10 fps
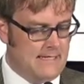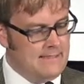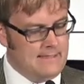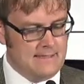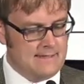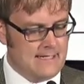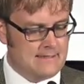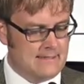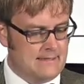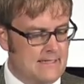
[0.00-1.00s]
any
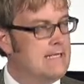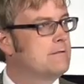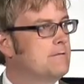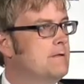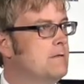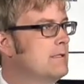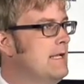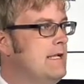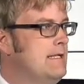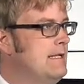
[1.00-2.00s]
intention to interfere with
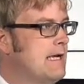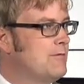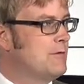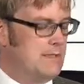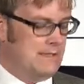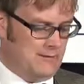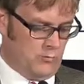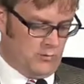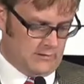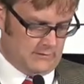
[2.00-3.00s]
any government in the
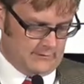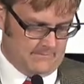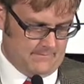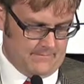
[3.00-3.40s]
world.